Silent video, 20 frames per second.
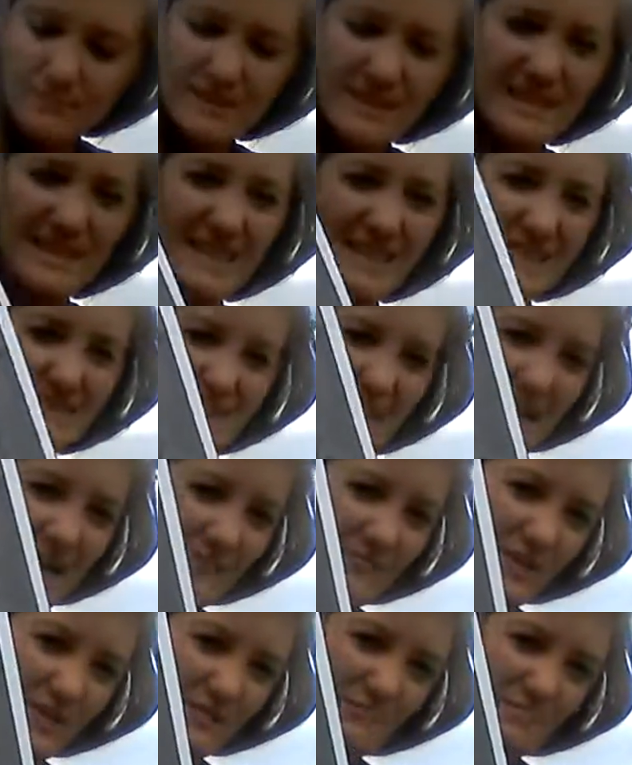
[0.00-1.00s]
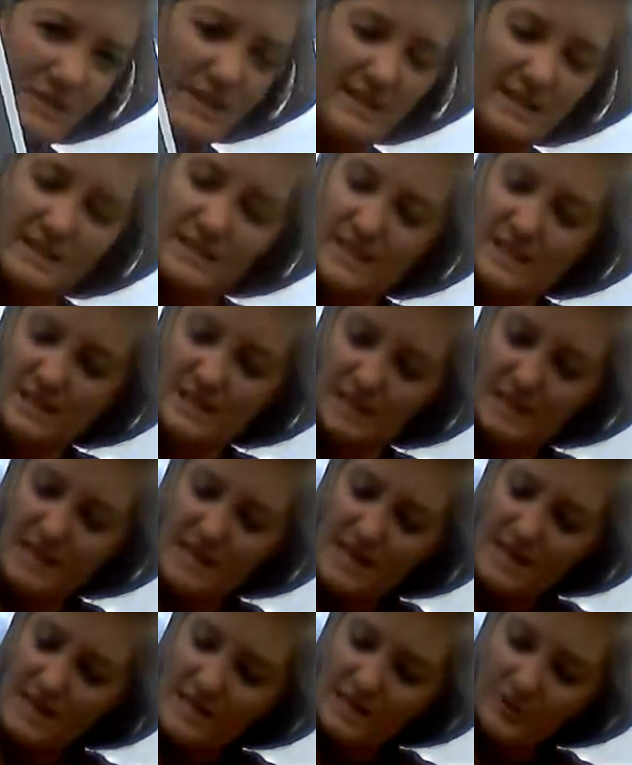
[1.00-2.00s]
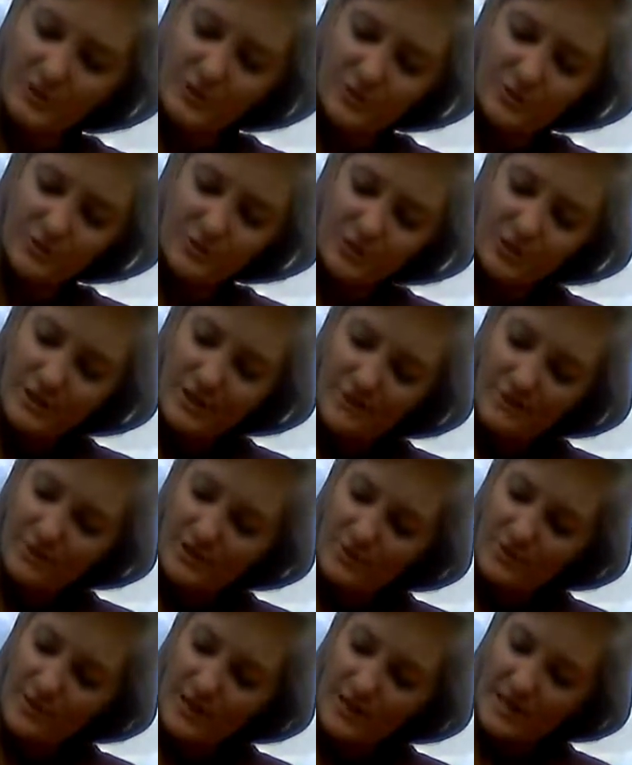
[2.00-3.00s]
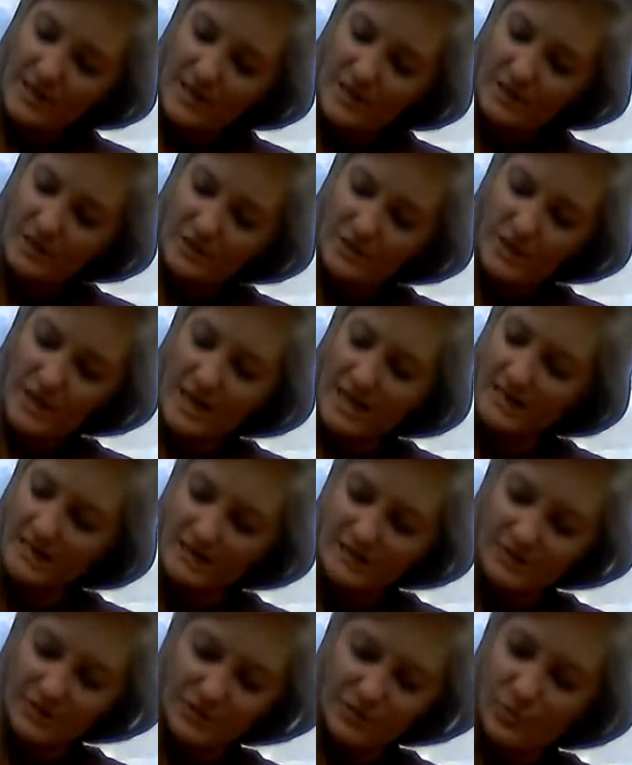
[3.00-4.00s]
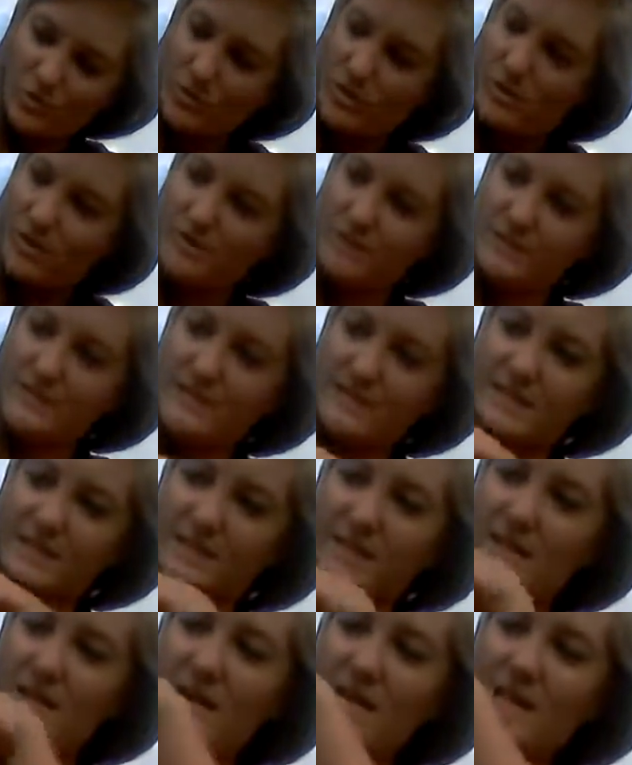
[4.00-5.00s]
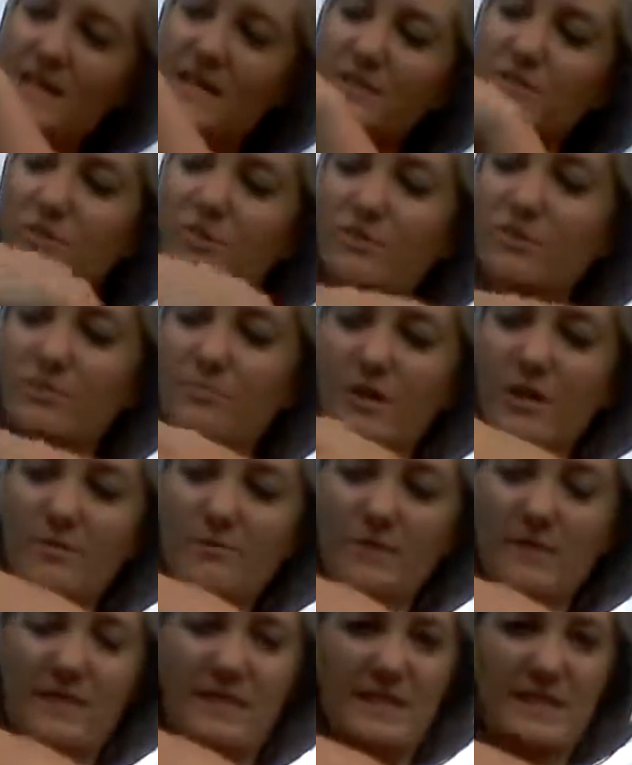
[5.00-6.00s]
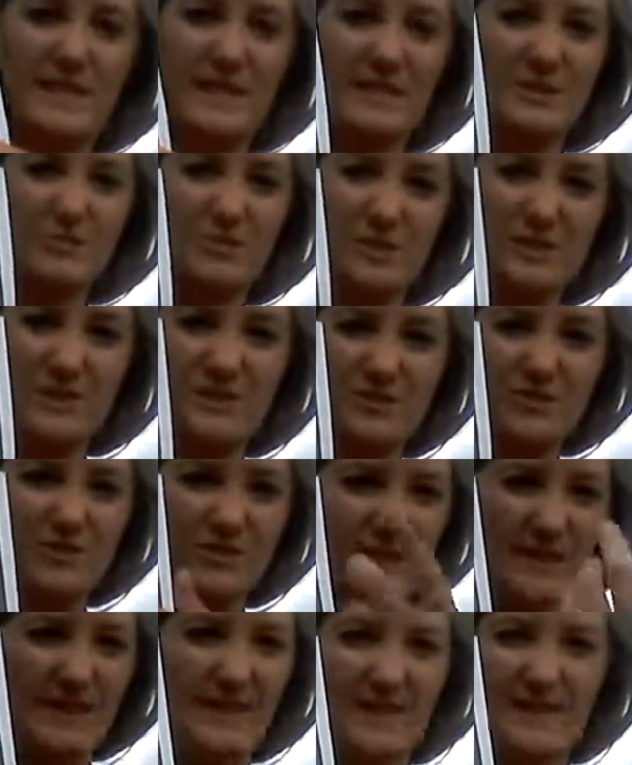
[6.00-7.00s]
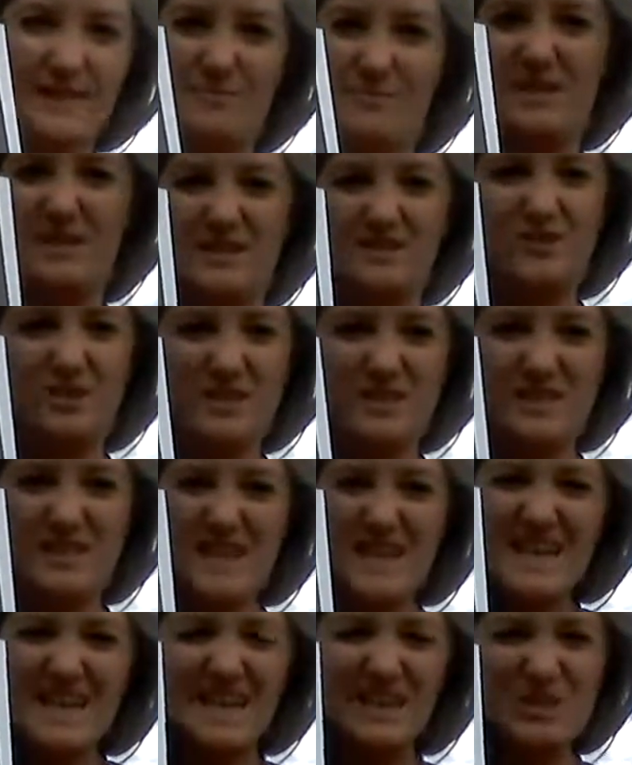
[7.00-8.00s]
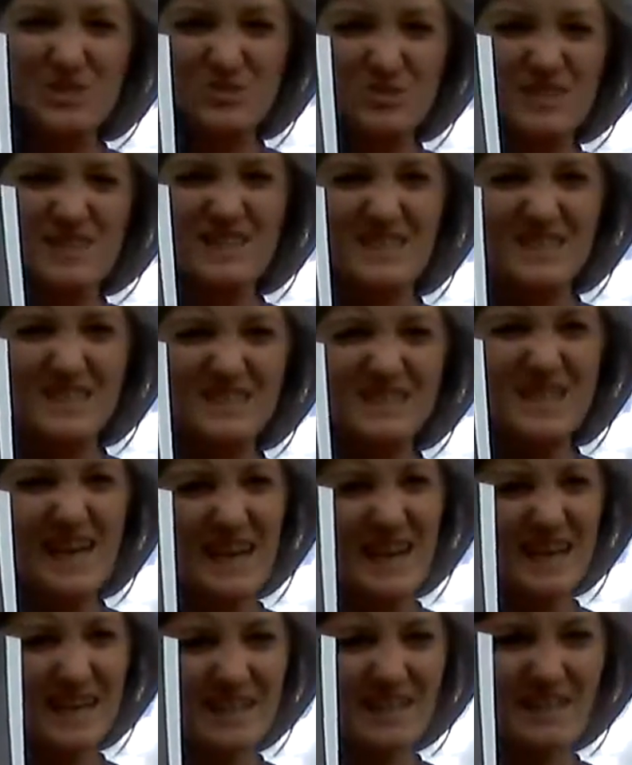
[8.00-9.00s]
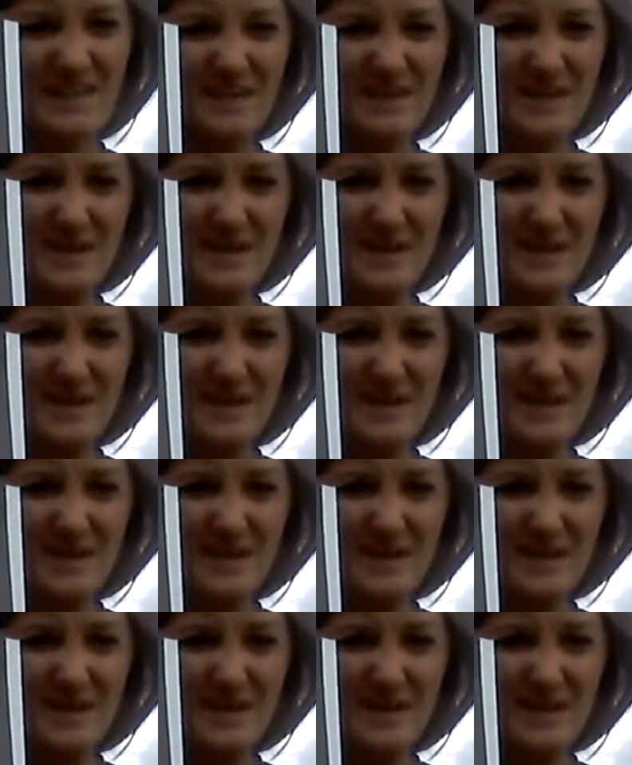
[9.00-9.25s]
He has half-eaten pizza. His shoes are everywhere. There's cracks in his walls. His whole apartment has one little light. I mean, it's really sad.